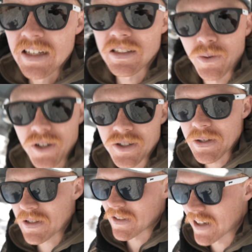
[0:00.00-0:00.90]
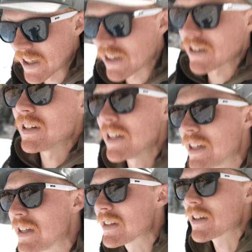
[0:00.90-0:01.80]
So we're cruising right now.
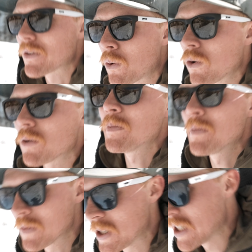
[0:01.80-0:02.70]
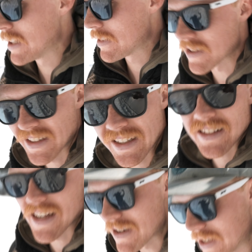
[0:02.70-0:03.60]
It's getting warm. The
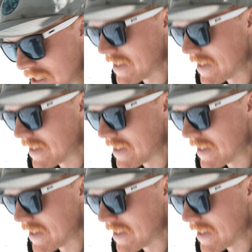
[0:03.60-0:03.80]
sun's out.